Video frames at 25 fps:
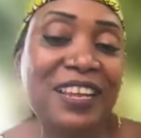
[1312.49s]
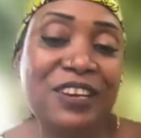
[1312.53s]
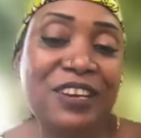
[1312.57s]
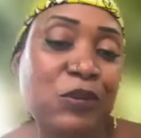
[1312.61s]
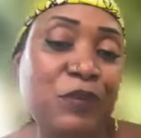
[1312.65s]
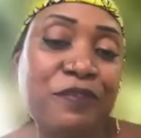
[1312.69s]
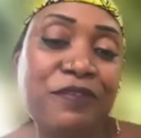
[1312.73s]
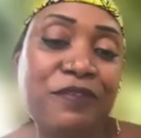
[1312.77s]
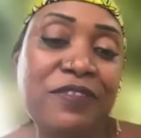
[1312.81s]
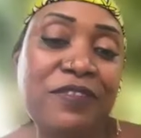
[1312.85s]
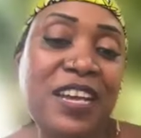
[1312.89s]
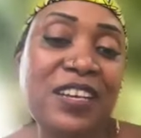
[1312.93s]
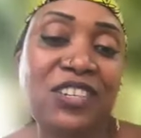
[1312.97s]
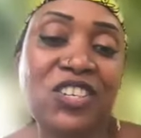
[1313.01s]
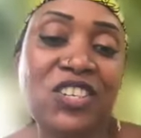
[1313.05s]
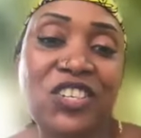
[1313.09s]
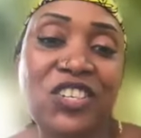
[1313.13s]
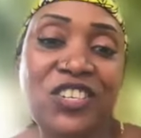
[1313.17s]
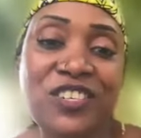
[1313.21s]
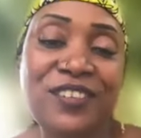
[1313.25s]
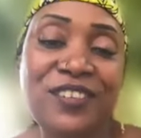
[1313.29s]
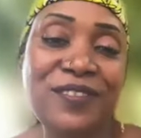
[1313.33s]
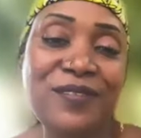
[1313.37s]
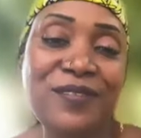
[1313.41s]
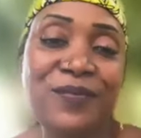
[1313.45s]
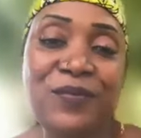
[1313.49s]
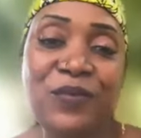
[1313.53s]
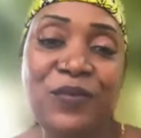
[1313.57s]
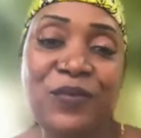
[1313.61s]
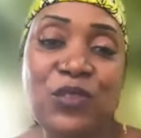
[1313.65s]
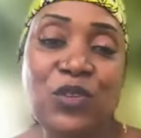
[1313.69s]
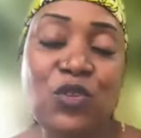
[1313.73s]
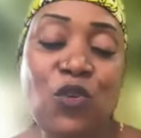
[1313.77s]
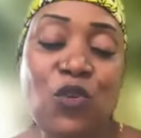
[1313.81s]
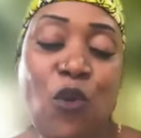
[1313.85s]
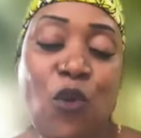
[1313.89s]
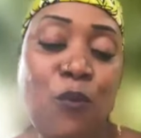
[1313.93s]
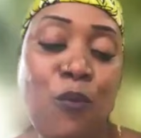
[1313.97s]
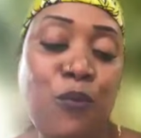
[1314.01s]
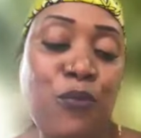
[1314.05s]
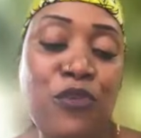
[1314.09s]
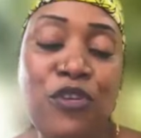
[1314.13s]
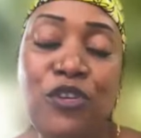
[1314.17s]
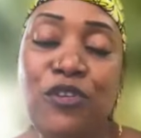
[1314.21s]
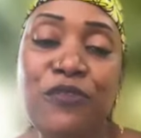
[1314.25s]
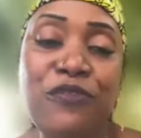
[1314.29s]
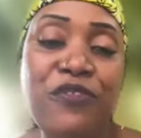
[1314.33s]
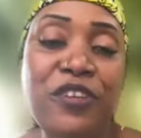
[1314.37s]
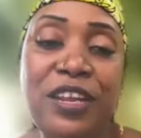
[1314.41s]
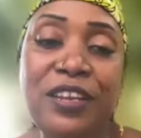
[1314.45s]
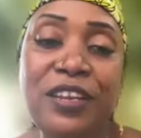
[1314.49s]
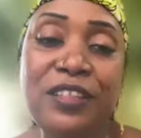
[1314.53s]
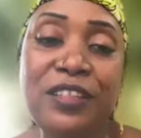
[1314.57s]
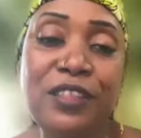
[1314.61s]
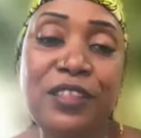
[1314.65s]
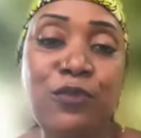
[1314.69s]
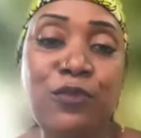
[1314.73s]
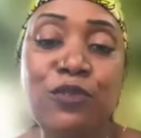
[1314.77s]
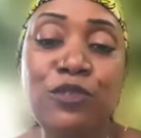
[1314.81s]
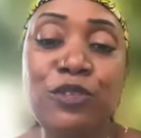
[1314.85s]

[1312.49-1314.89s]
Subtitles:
traditional knowledge to our children.